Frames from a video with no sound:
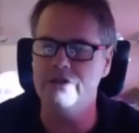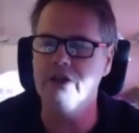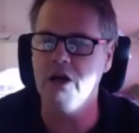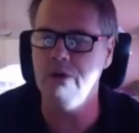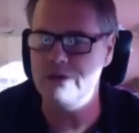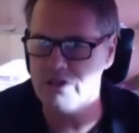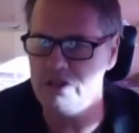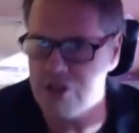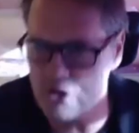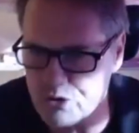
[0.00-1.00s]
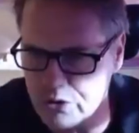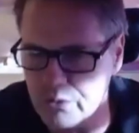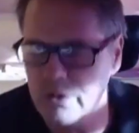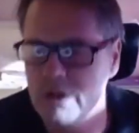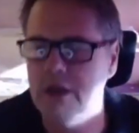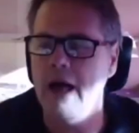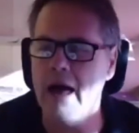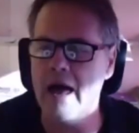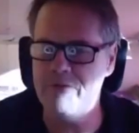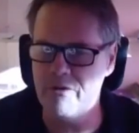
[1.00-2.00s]
No, this isn't true.
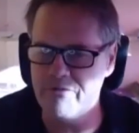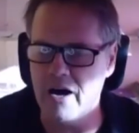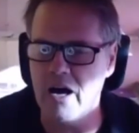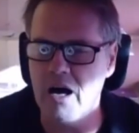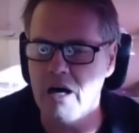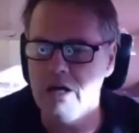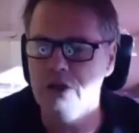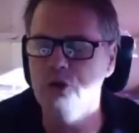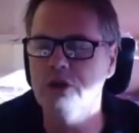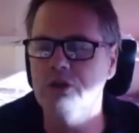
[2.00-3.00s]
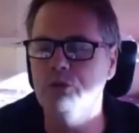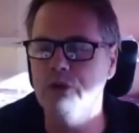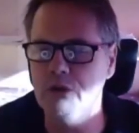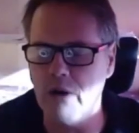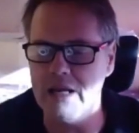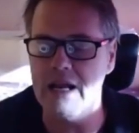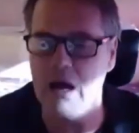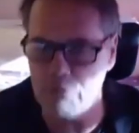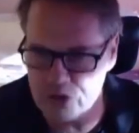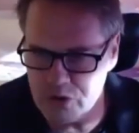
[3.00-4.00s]
F of r, you can rewrite, and I
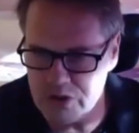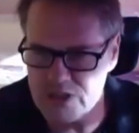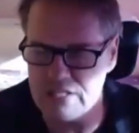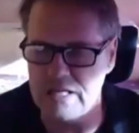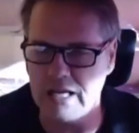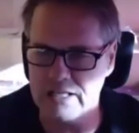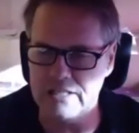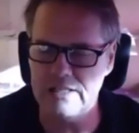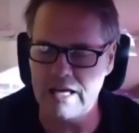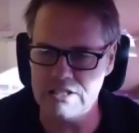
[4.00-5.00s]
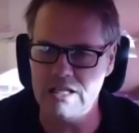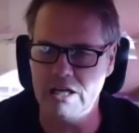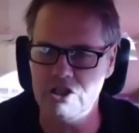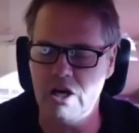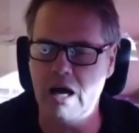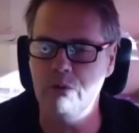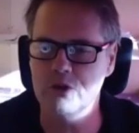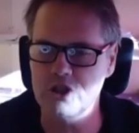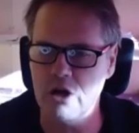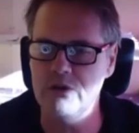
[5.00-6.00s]
will do this in the next, next lecture. I will
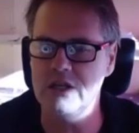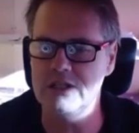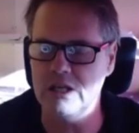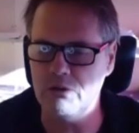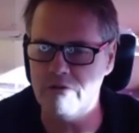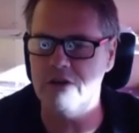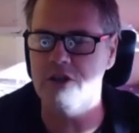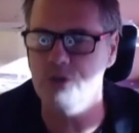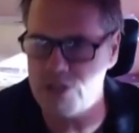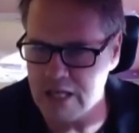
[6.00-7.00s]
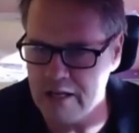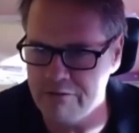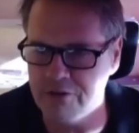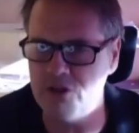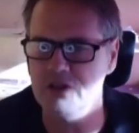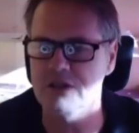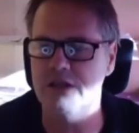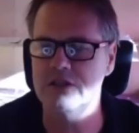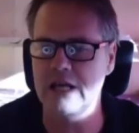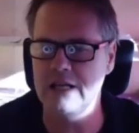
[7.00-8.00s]
show that it's equivalent to a scalar field,
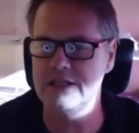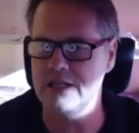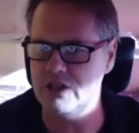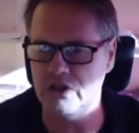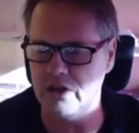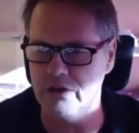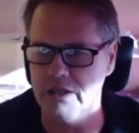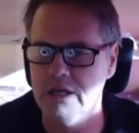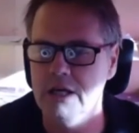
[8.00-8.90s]
scalar tensor theory.